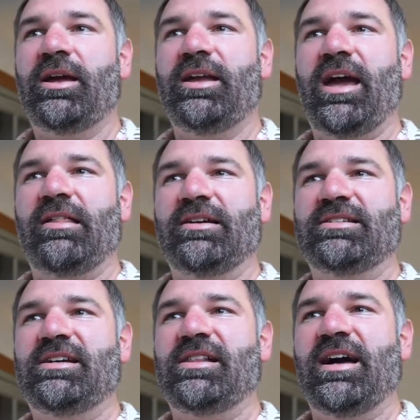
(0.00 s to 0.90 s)

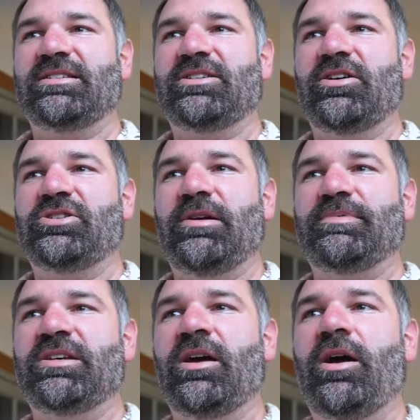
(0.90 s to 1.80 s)
Galaxy Class
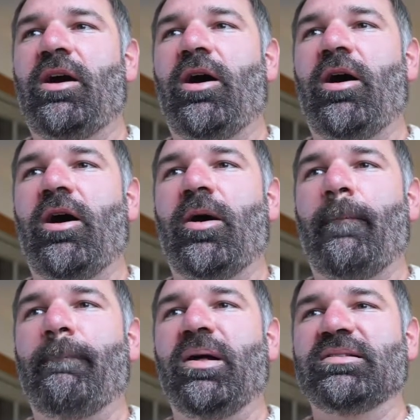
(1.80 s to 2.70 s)
starships are
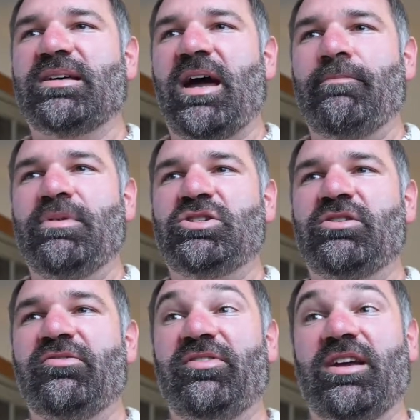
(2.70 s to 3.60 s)

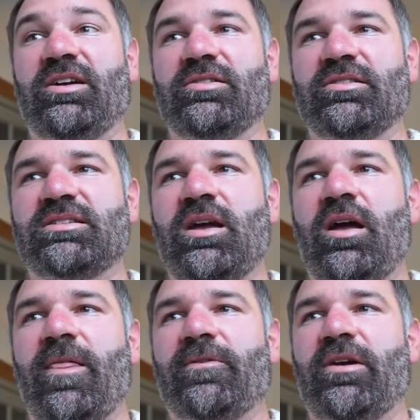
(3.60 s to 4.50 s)
multi-mission vehicles
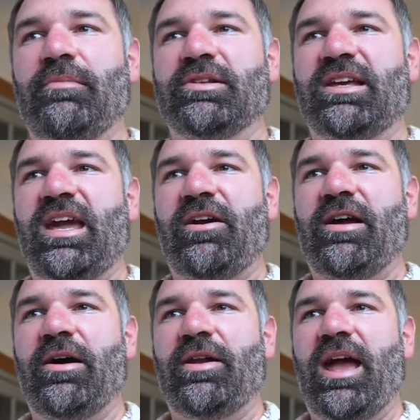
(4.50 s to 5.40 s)
that are able to carry
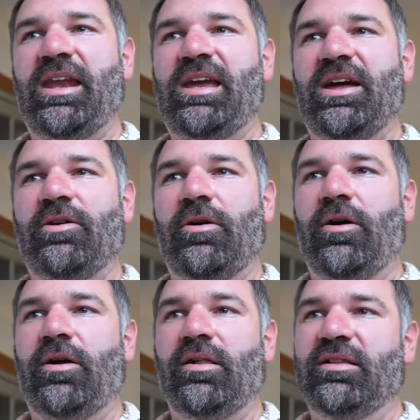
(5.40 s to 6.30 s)
out any and
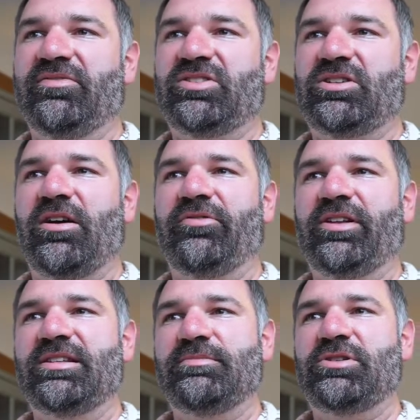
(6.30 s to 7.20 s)
all of
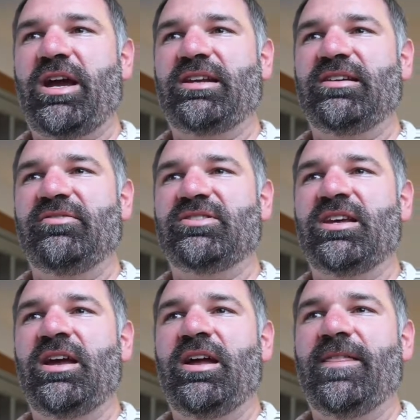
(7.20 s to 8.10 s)
Starfleet's objectives.
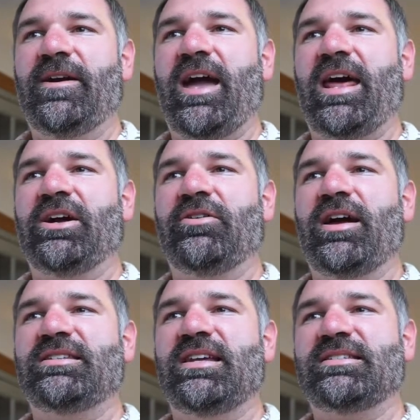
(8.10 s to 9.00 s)
They're
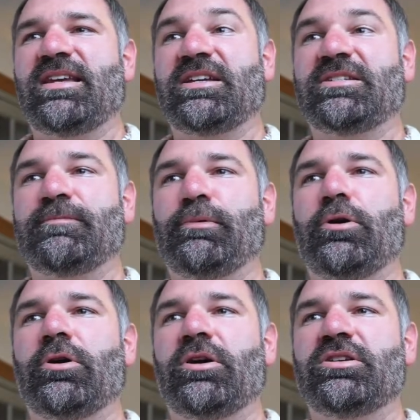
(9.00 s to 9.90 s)
categorized as
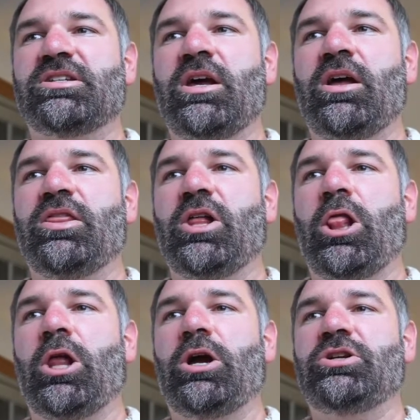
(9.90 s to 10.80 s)
explorers, the
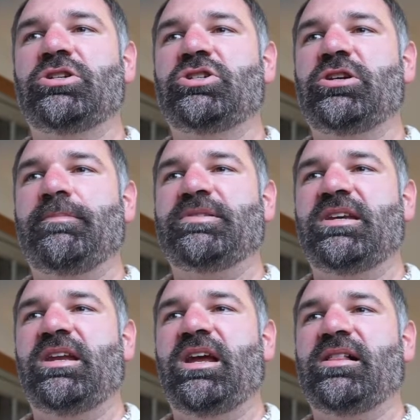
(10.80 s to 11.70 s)
largest ships
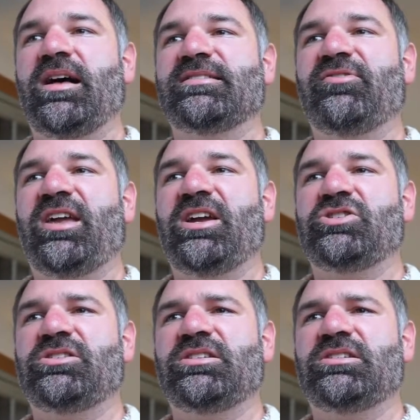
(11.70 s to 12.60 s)
in a
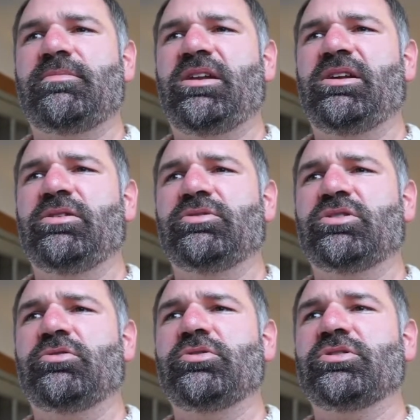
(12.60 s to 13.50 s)
classification system that includes
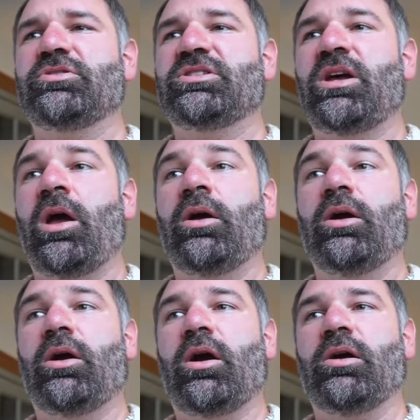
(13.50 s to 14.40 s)
cruisers,
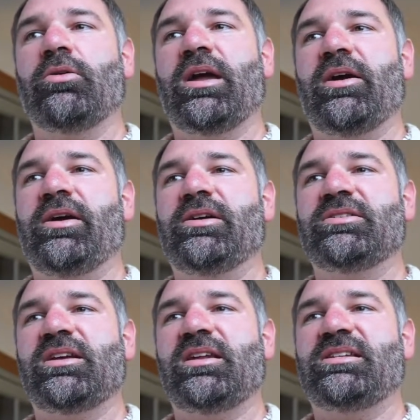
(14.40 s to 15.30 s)
cargo carriers,
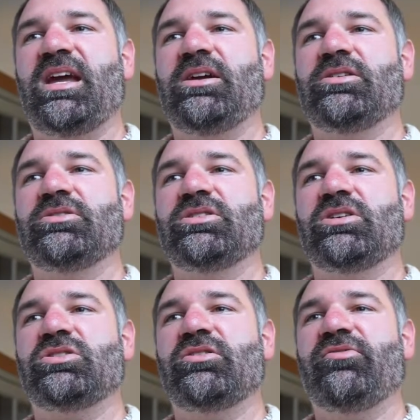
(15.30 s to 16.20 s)
tankers,
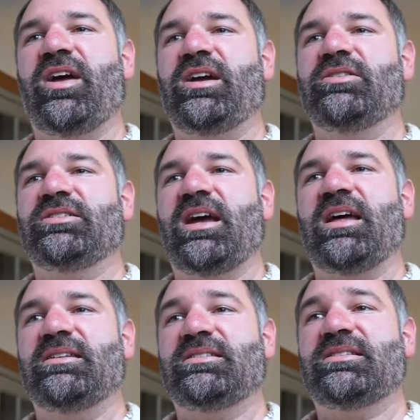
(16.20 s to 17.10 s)
surveyors,
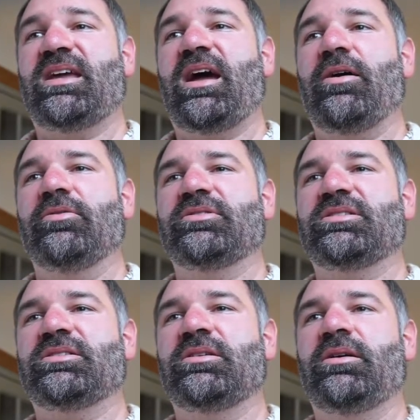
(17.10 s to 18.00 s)
and scouts.